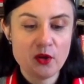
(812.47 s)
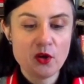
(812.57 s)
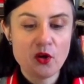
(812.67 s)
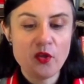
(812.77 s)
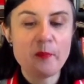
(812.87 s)

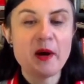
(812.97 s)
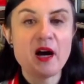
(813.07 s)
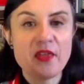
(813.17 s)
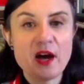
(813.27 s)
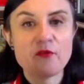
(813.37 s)
on the path
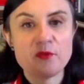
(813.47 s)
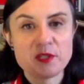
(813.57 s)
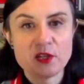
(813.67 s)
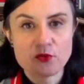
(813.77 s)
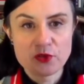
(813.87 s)
out from
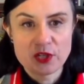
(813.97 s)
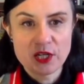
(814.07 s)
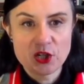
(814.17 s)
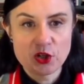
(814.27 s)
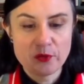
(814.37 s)
Central
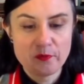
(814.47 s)
Station.